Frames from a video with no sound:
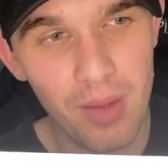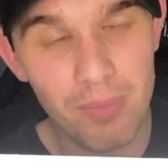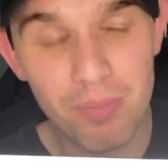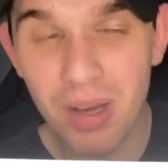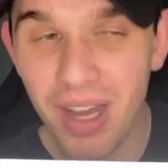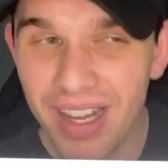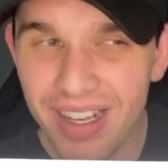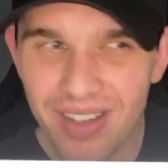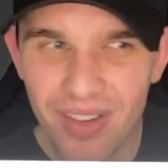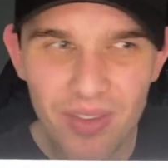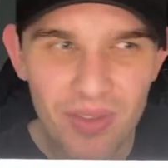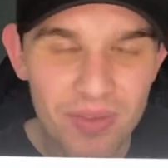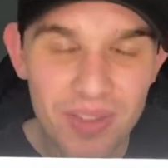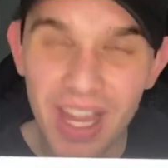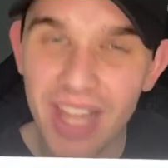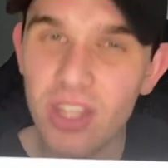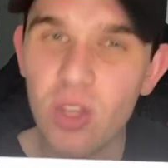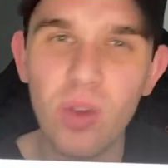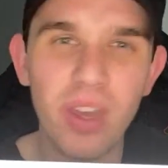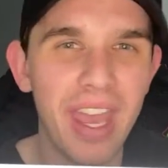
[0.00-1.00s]
But
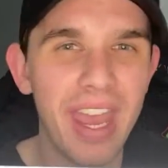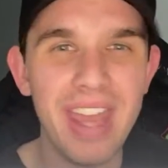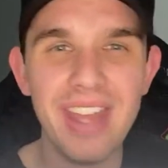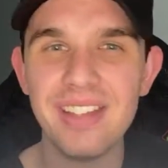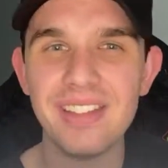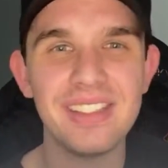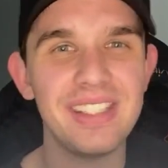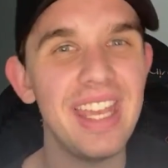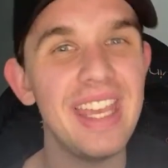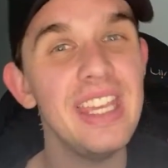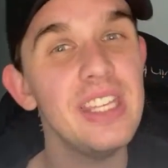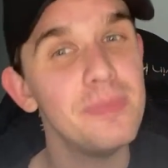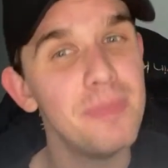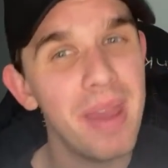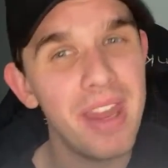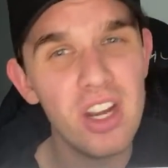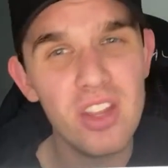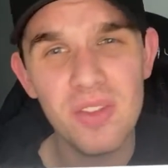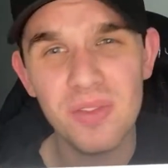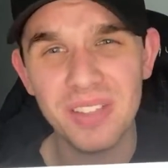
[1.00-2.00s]
you can't say he's
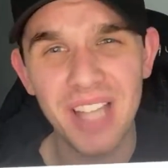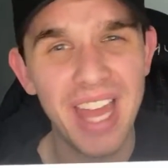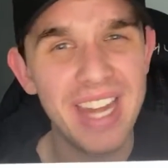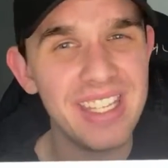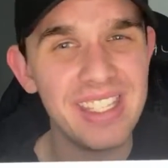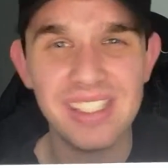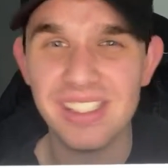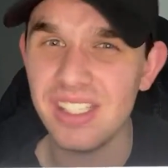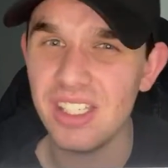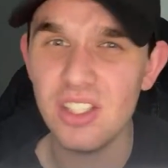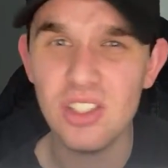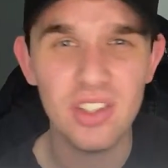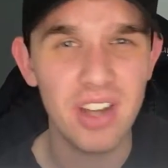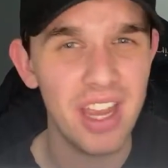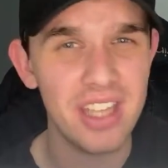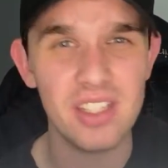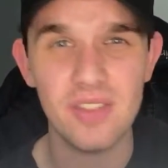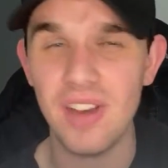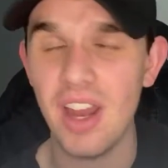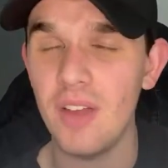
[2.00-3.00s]
better than Vladdy Sr.
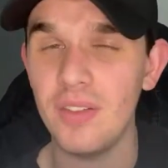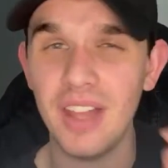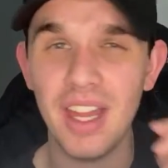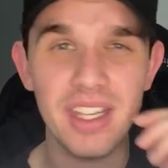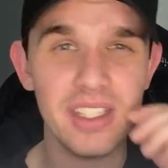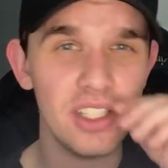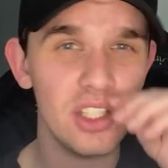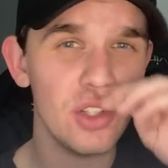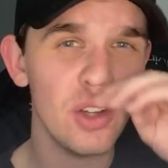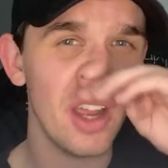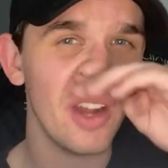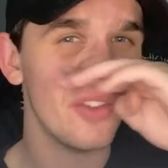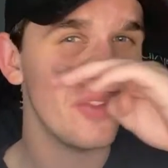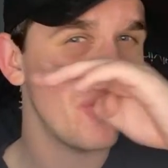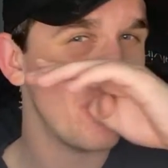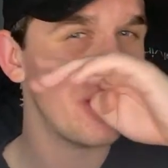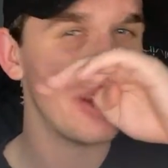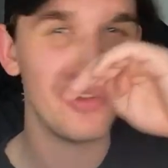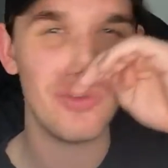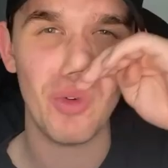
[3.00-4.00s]
as of now. Vladdy Sr. had a
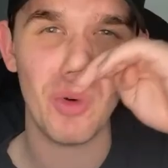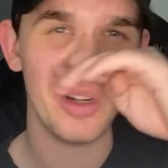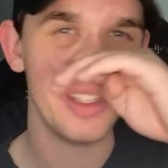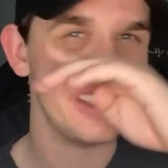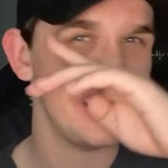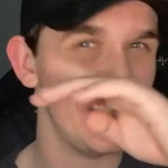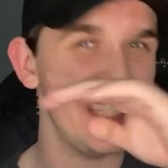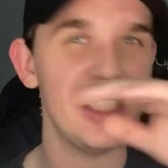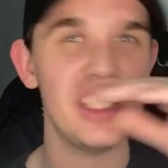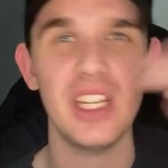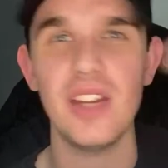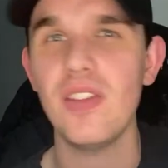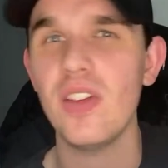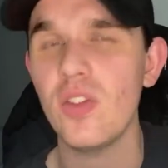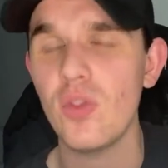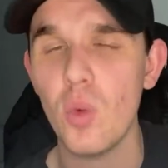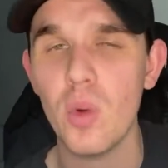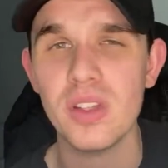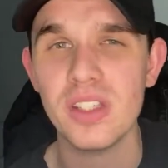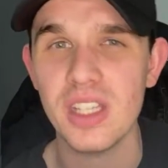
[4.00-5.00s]
40-40 season, even if
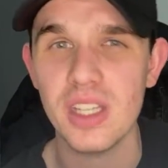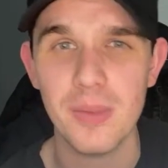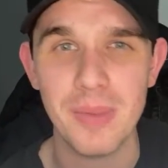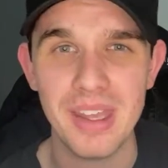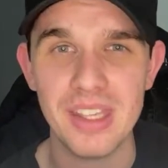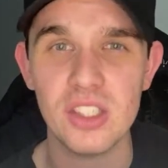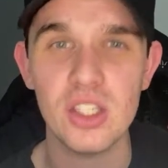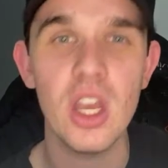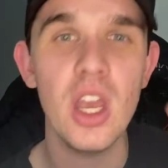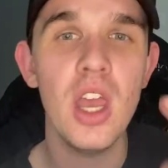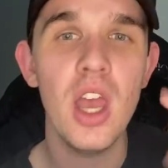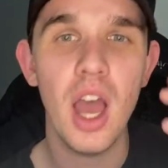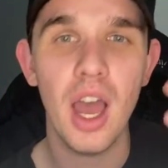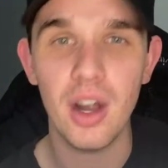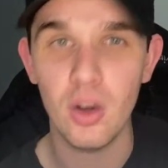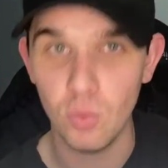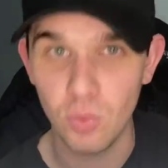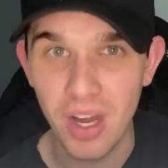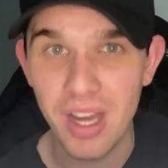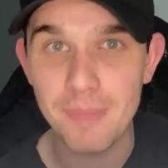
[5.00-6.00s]
it wasn't the best on
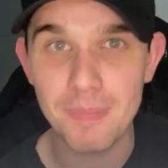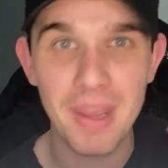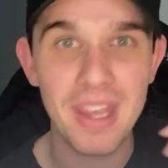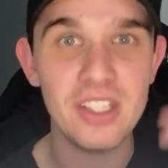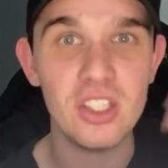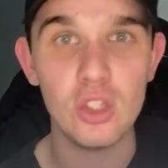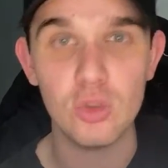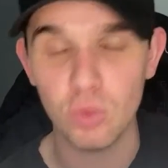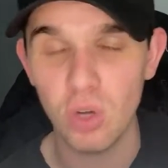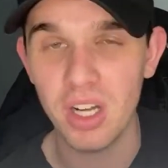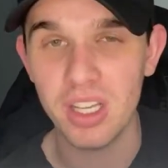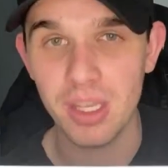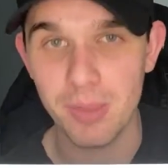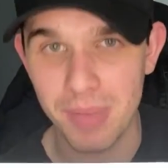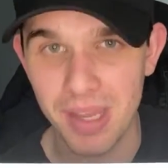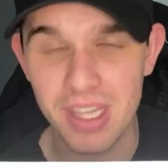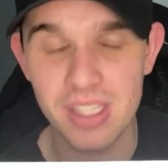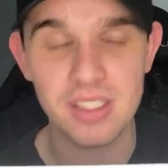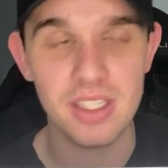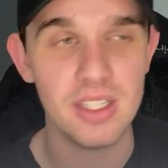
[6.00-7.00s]
a rate basis running the
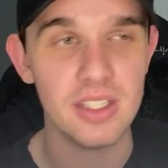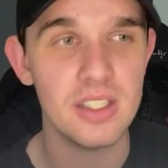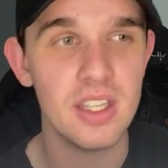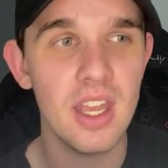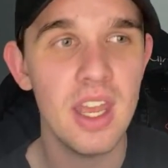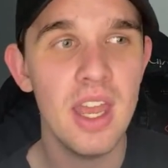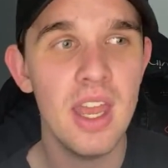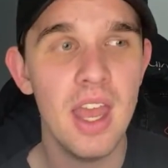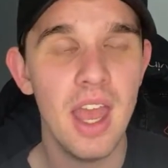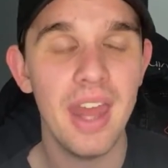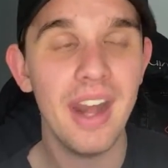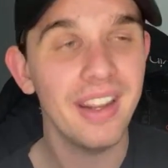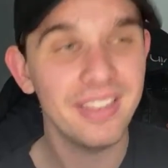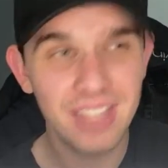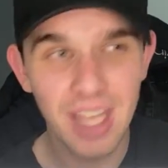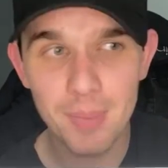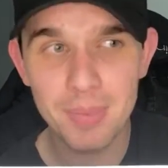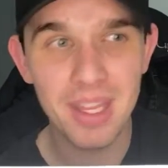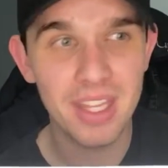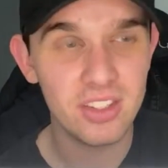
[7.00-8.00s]
bases. And on
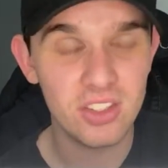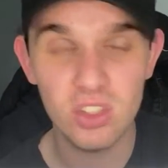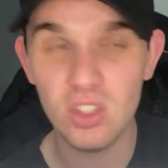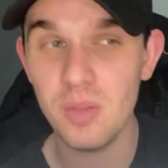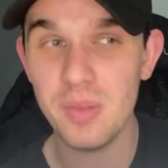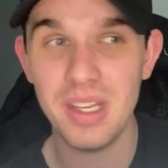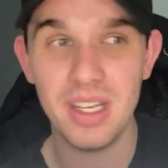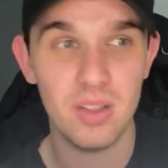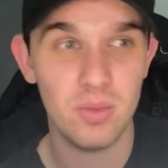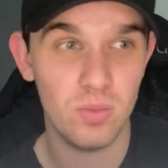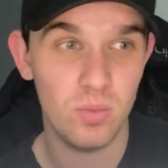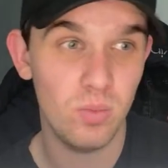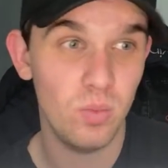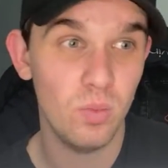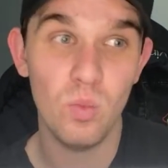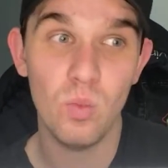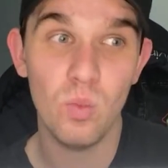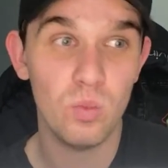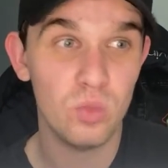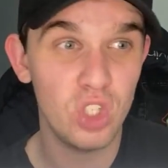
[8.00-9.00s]
top of that, too, I mean,
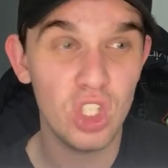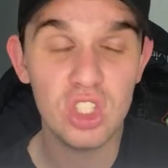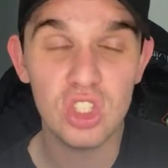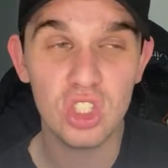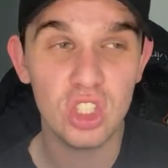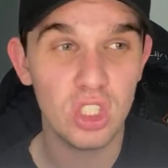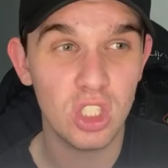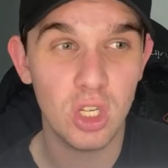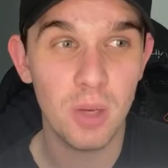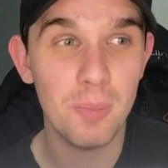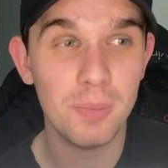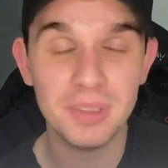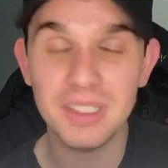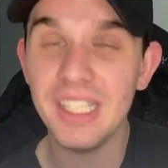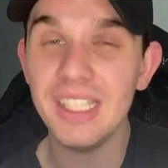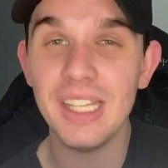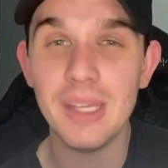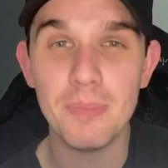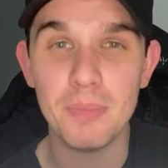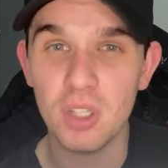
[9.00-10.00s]
just
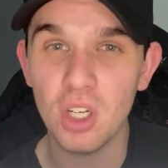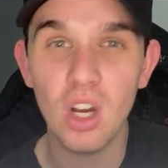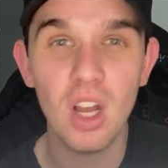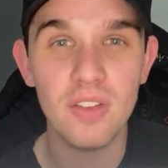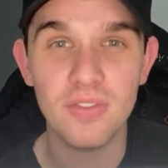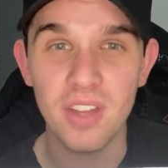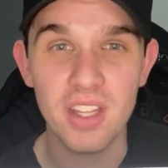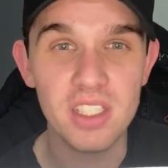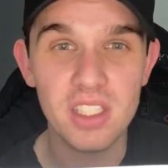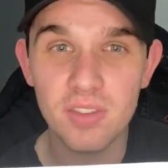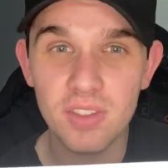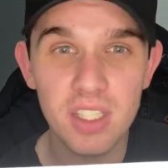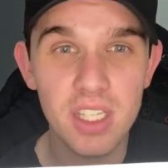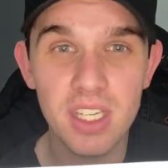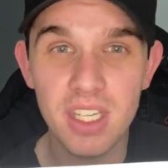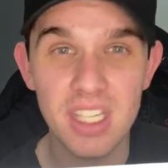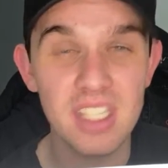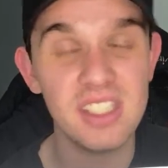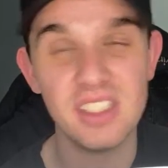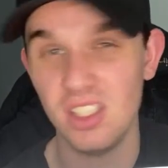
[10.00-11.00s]
completely pure offensively,
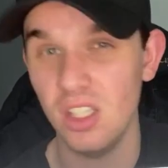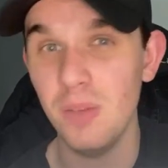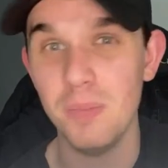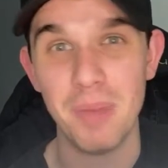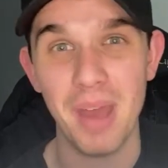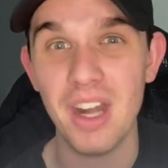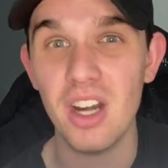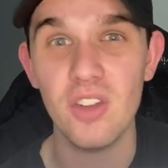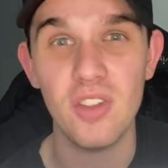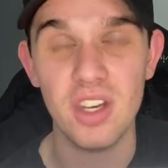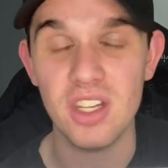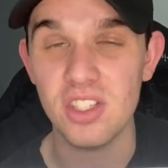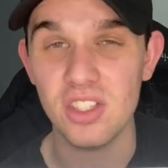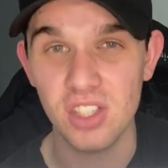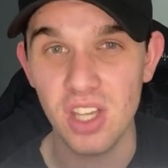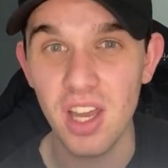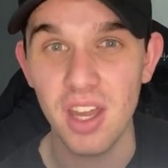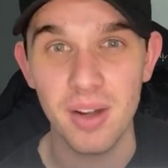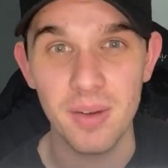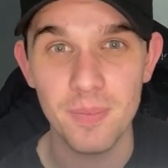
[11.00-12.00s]
he's still better than his
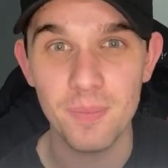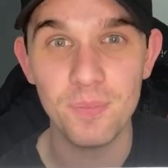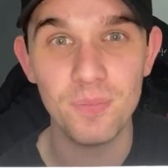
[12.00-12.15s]
son.